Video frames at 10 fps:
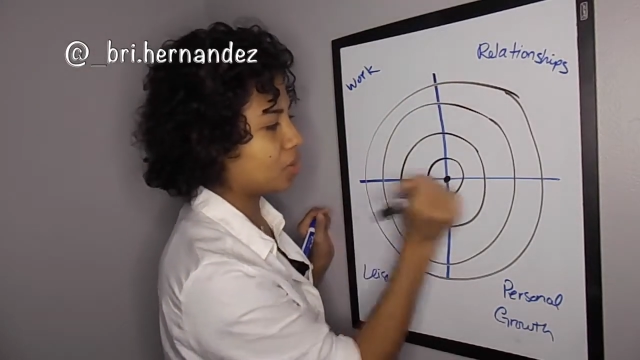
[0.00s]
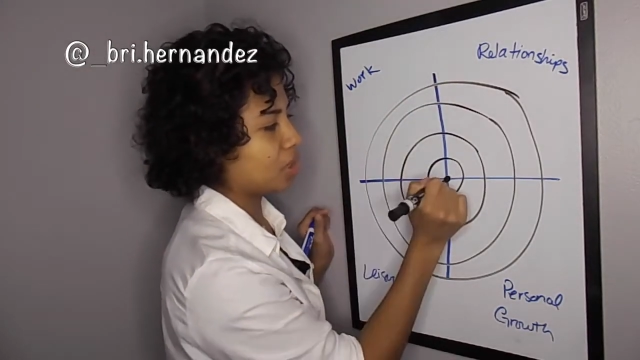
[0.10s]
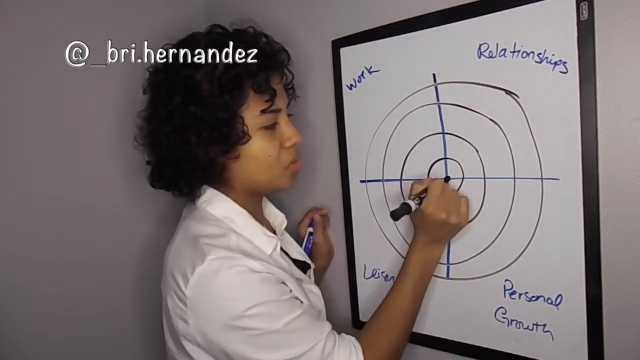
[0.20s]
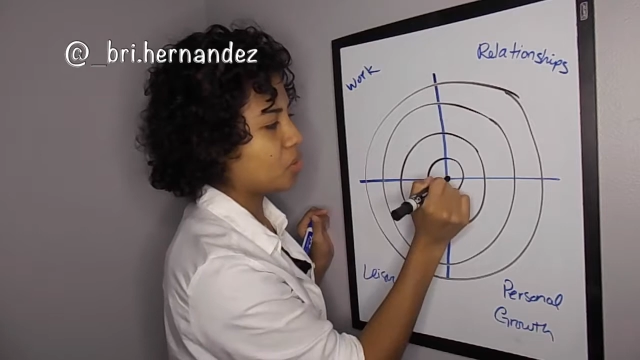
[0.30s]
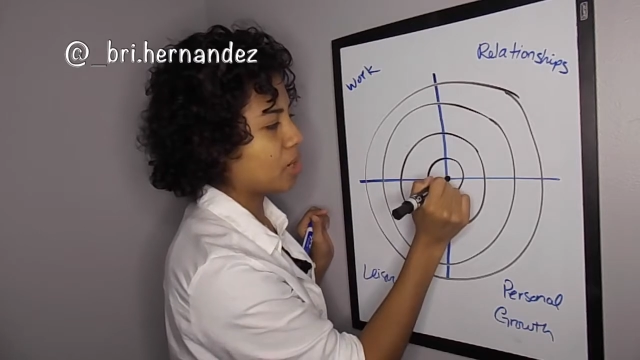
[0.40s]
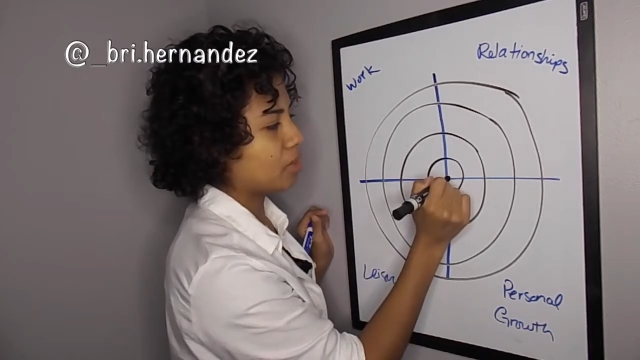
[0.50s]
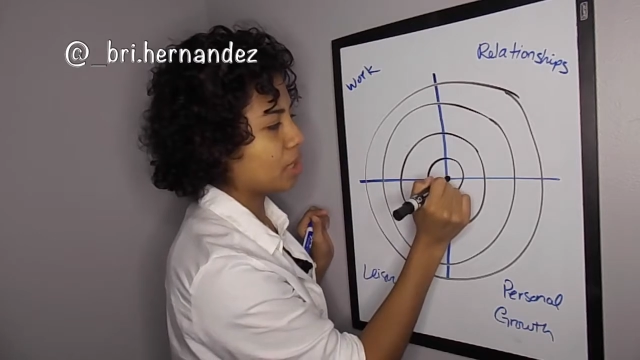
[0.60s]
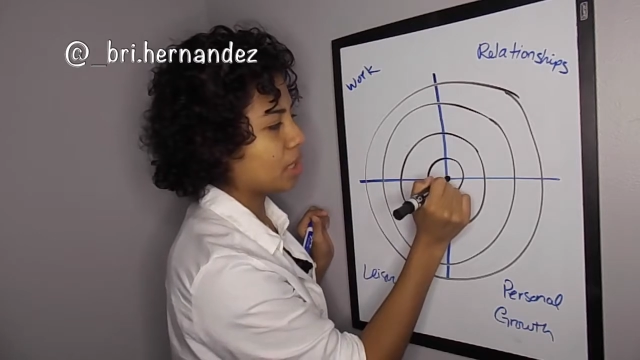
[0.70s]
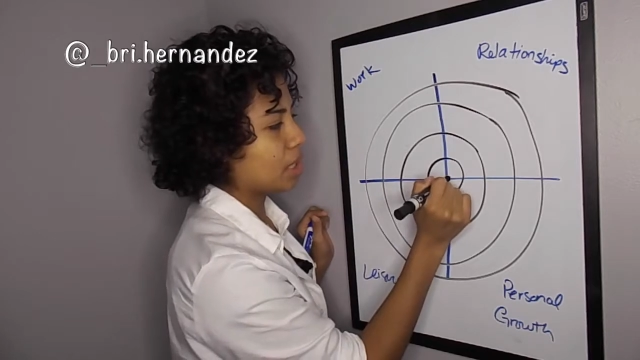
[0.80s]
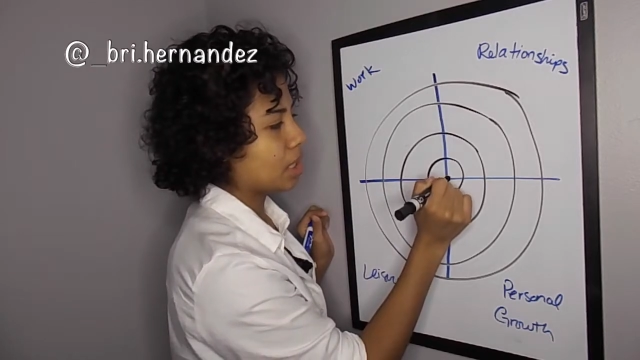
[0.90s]
where you want to
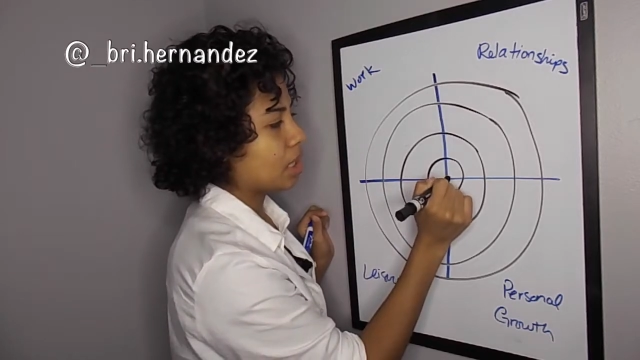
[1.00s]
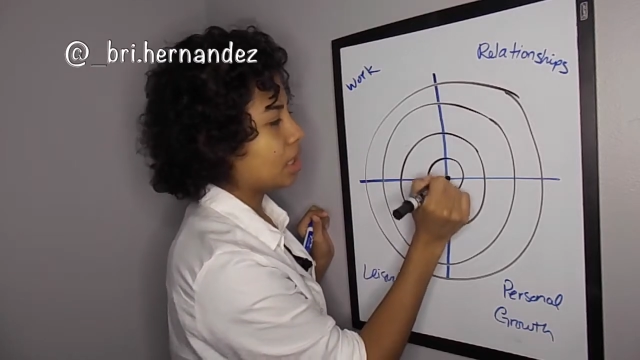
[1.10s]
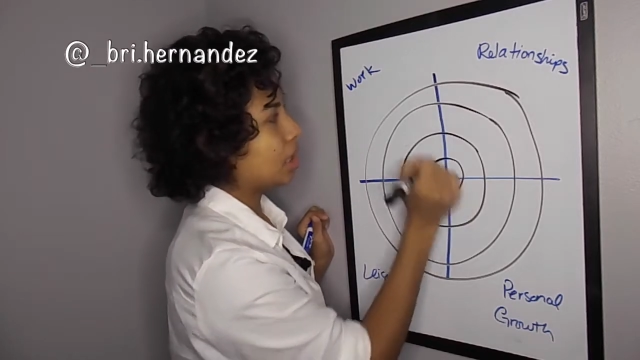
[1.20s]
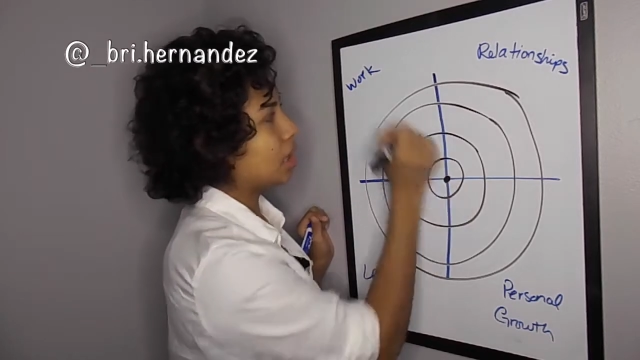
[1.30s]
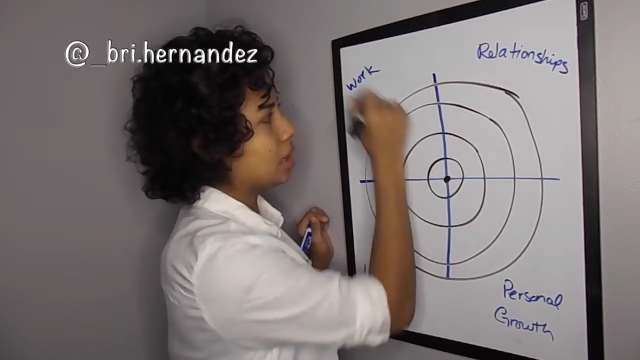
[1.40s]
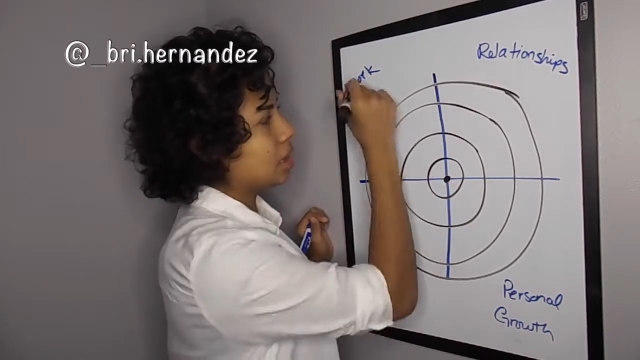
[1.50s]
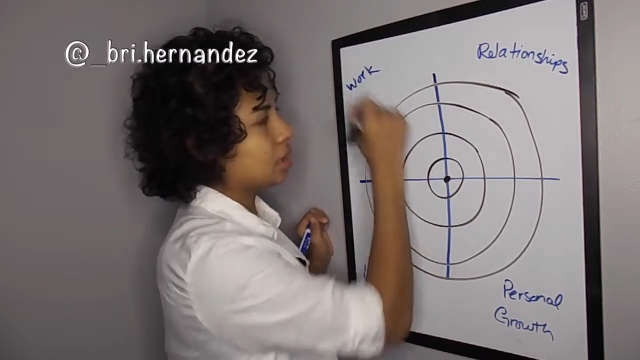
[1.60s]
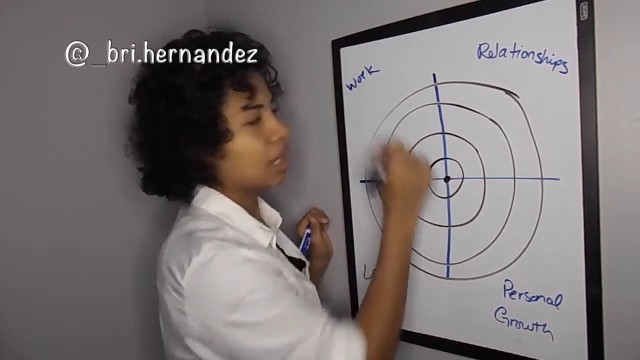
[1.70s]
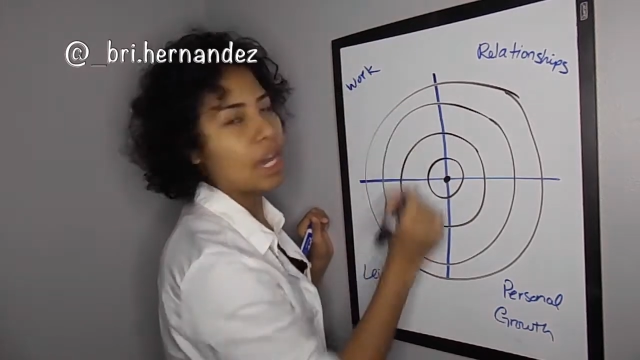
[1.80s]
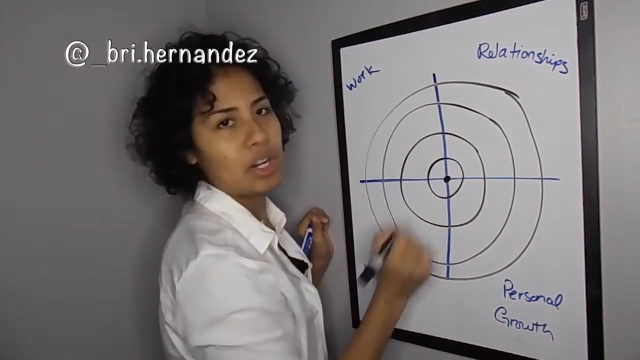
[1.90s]
be in this
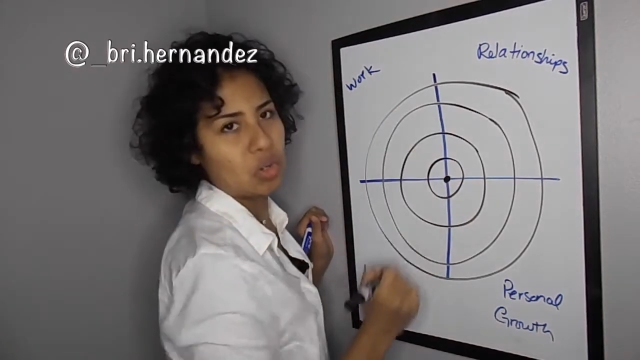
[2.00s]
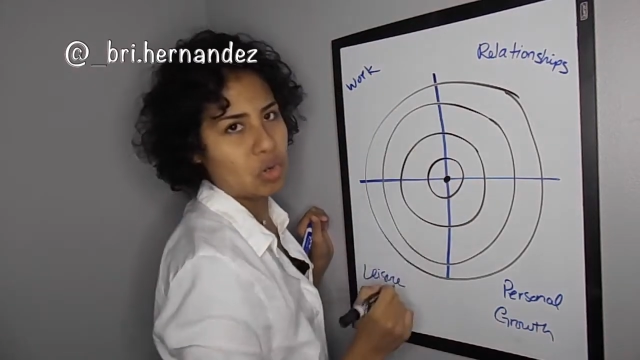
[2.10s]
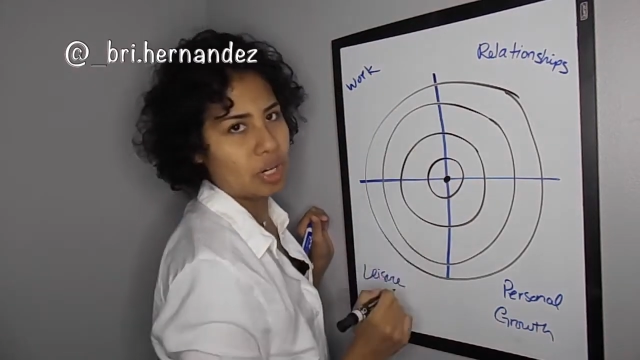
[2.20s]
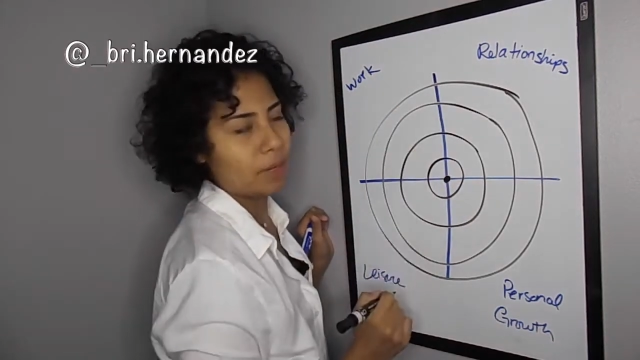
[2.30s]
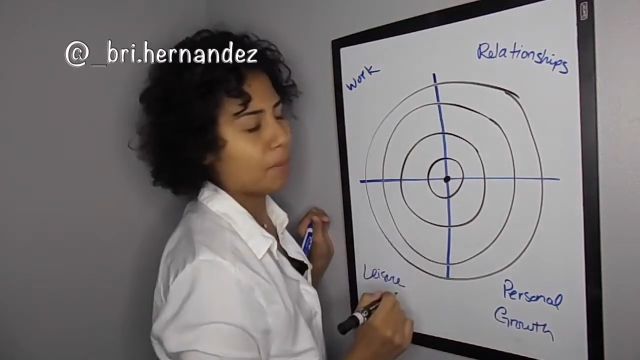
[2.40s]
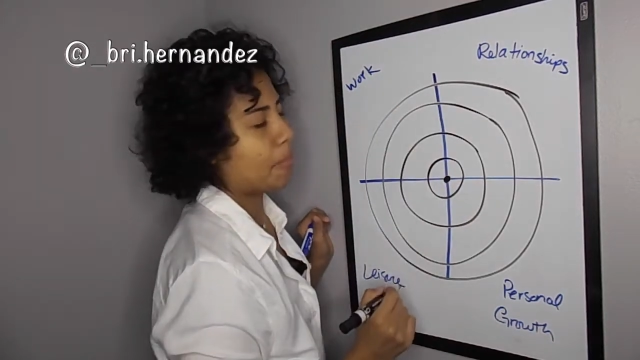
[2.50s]
category.